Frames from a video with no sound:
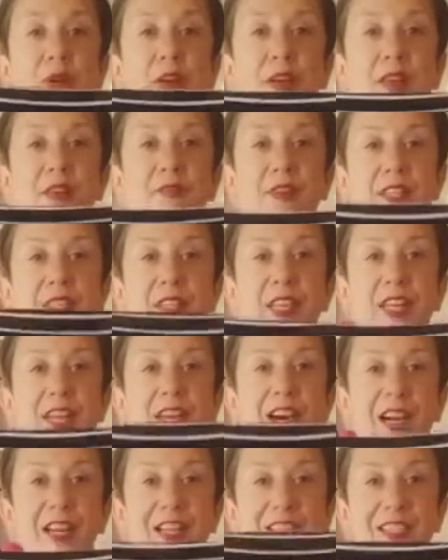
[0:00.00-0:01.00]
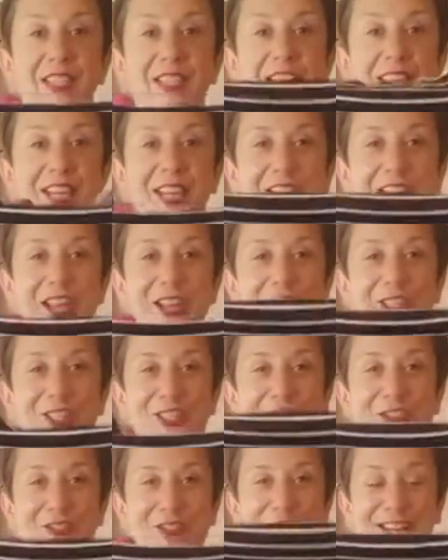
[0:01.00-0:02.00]
give us a nice
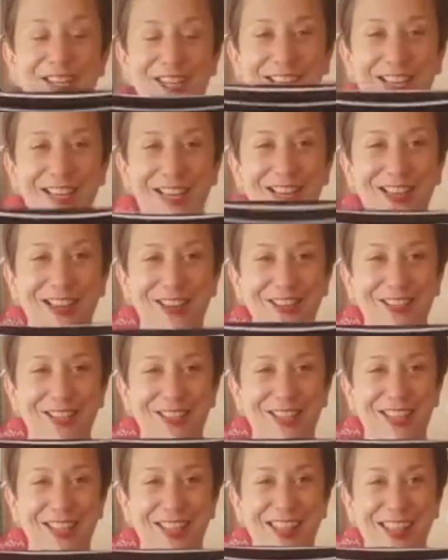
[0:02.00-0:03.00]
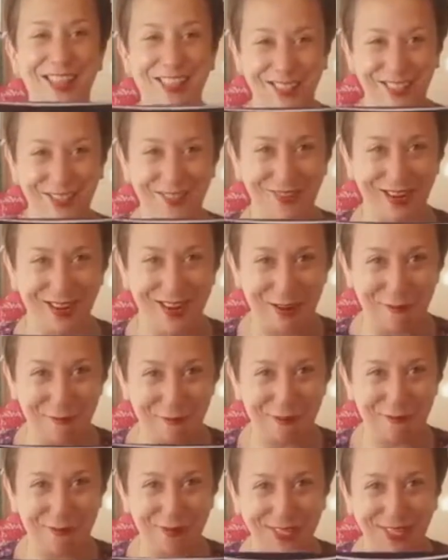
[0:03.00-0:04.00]
stretch that goes this way
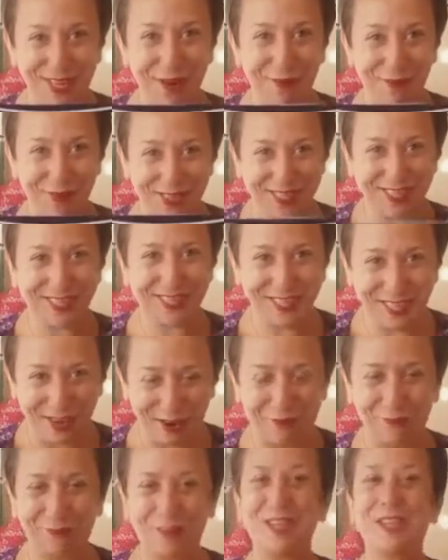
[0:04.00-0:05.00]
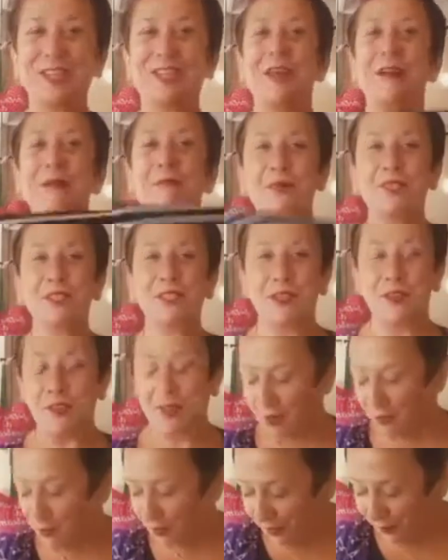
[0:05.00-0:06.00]
from selvage to selvage, so
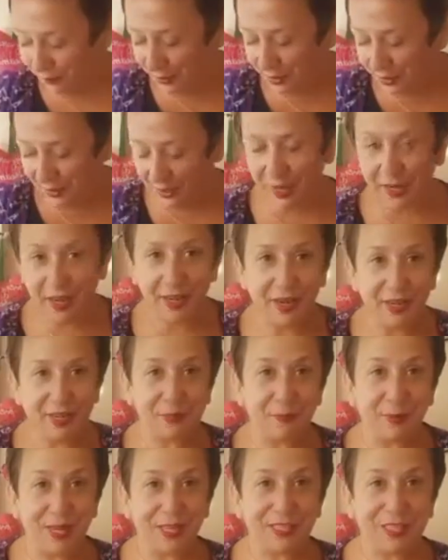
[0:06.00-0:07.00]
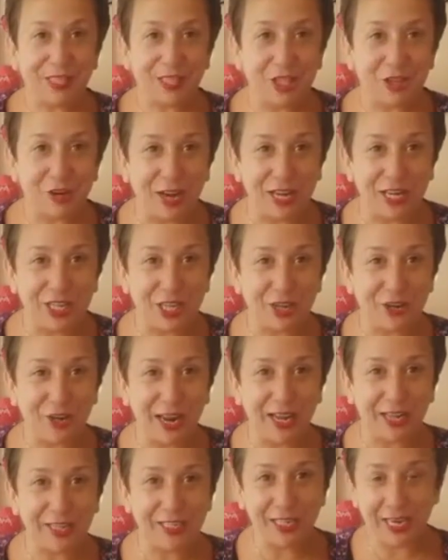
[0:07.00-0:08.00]
that we've got nice bit of stretch
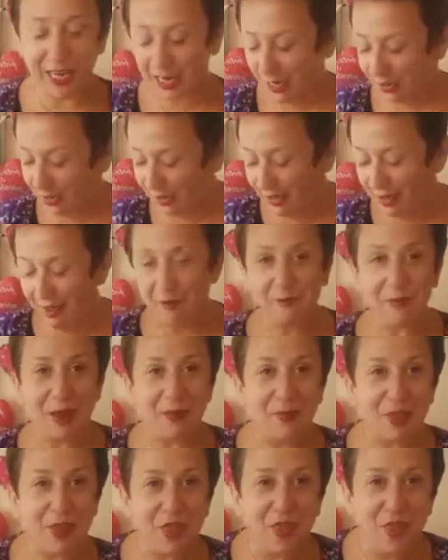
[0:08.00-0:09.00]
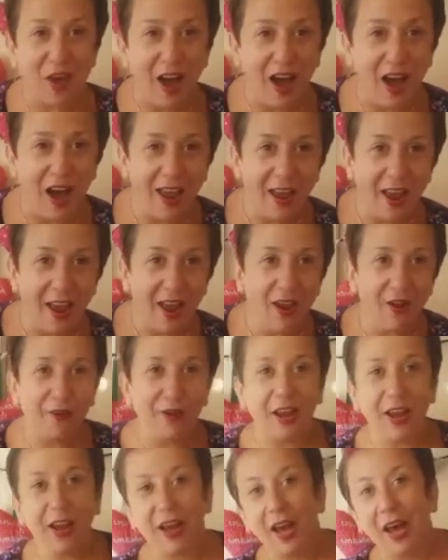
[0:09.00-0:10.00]
around our maybe thigh
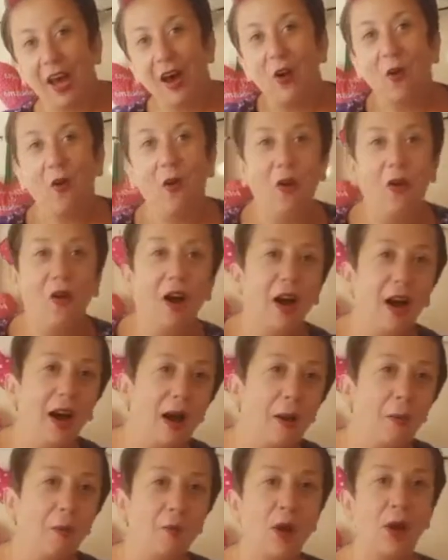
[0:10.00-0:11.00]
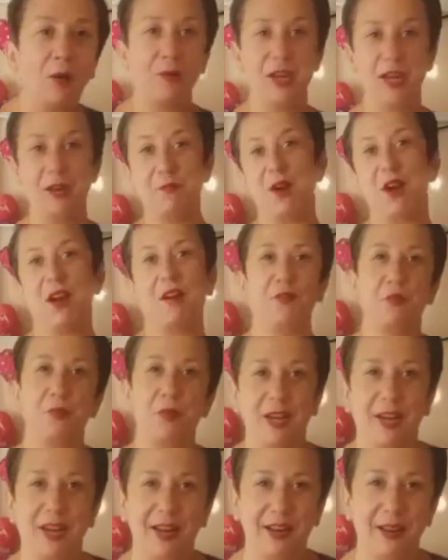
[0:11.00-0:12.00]
area, or up wherever we
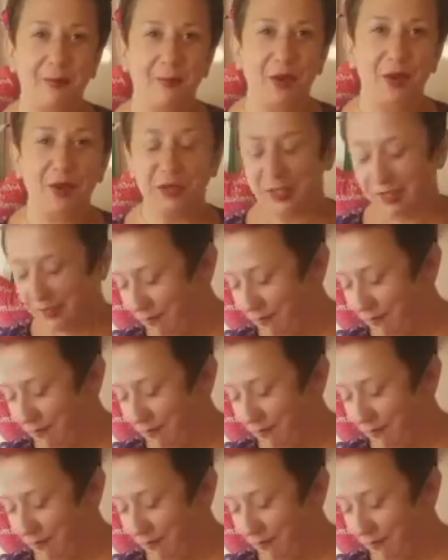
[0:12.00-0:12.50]
need it most.